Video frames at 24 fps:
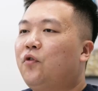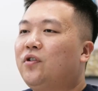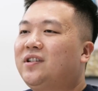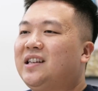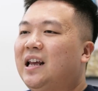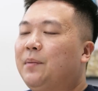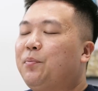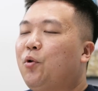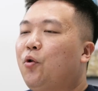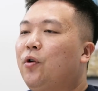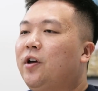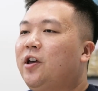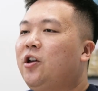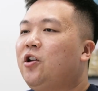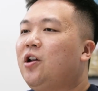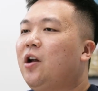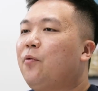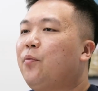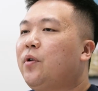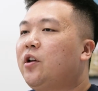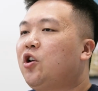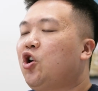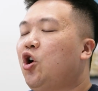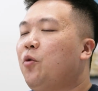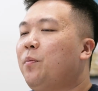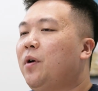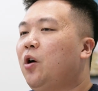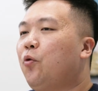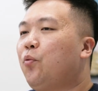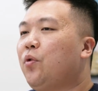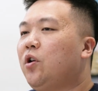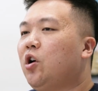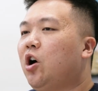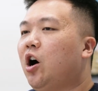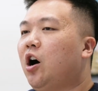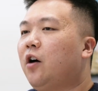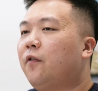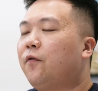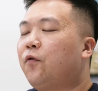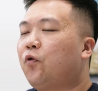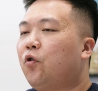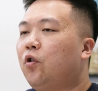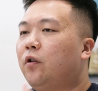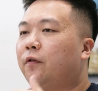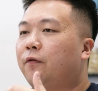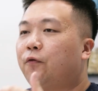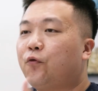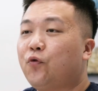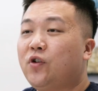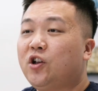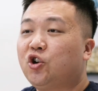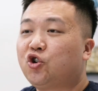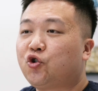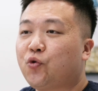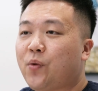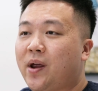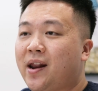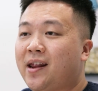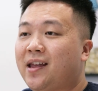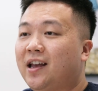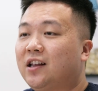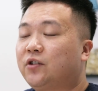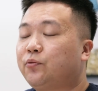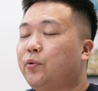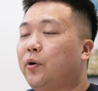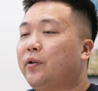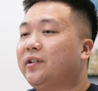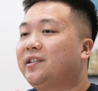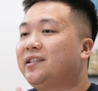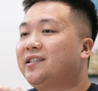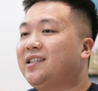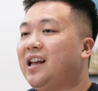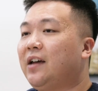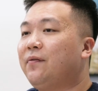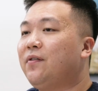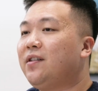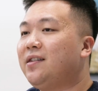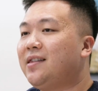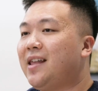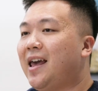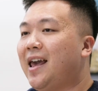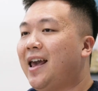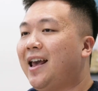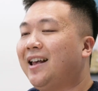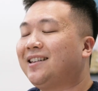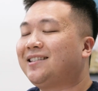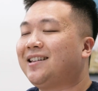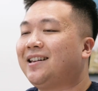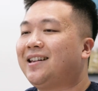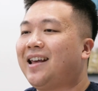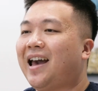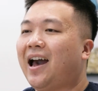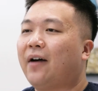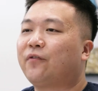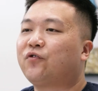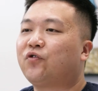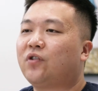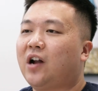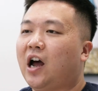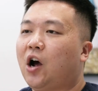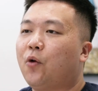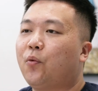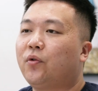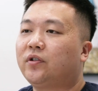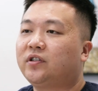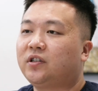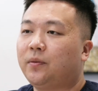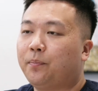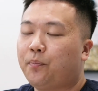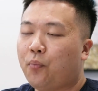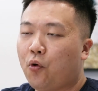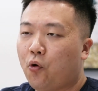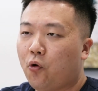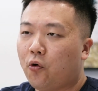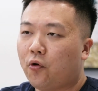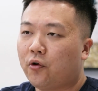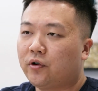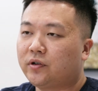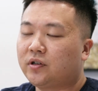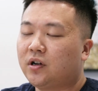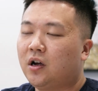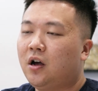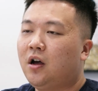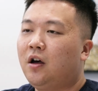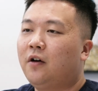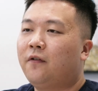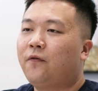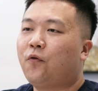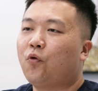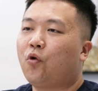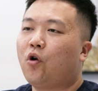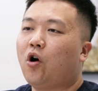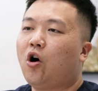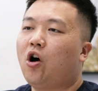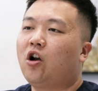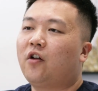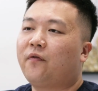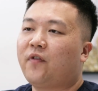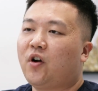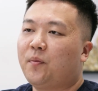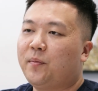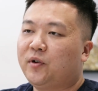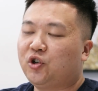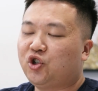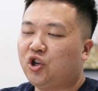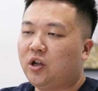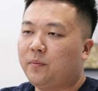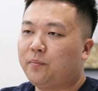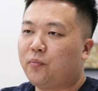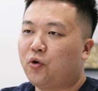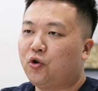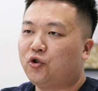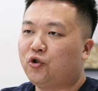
For example, here at Ricoma, we offer free training as well as seven days and after hour support for all of our machine